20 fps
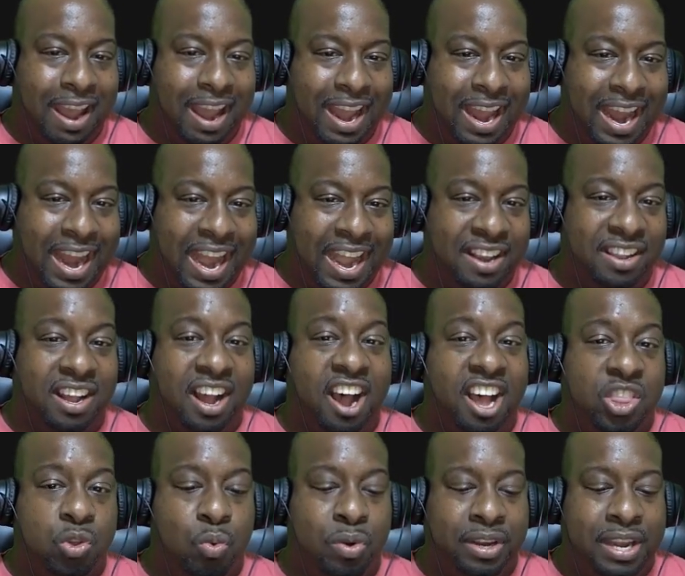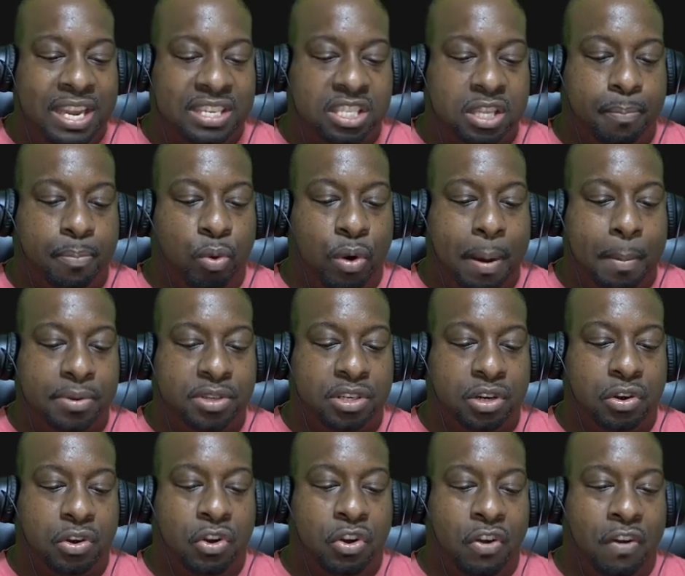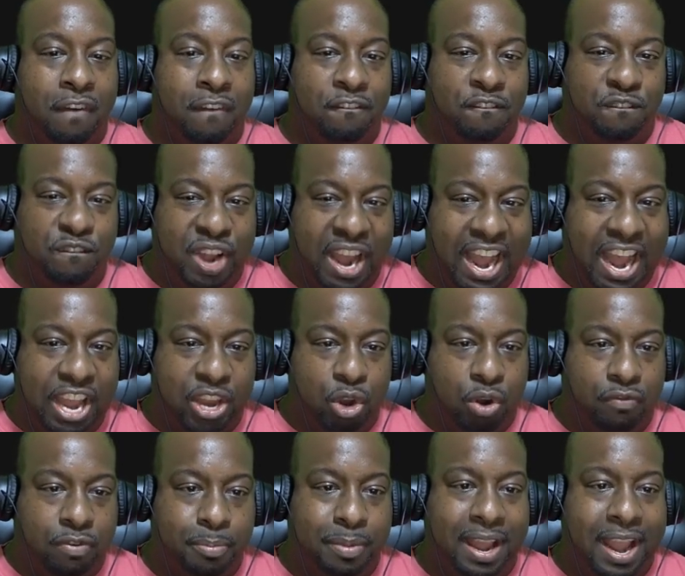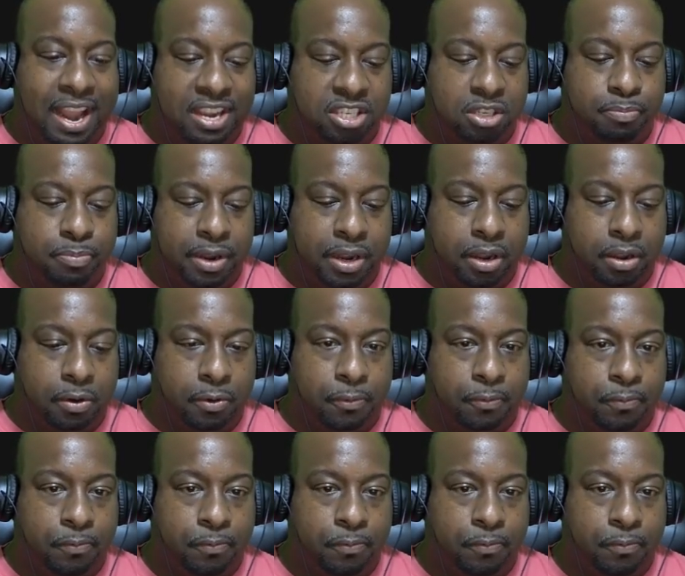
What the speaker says: and the other one gets the parameter value from the XML.